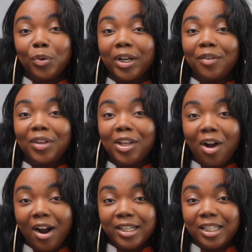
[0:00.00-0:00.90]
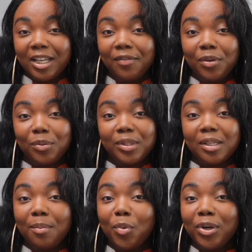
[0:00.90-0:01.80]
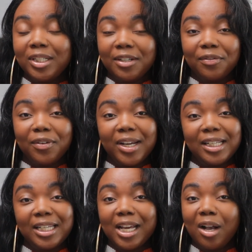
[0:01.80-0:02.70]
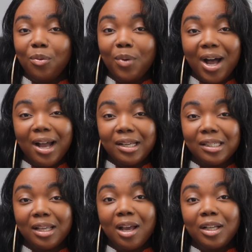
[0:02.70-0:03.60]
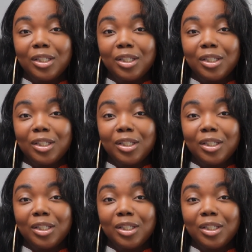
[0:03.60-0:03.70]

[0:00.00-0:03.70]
working really hard to give you some more different DIYs,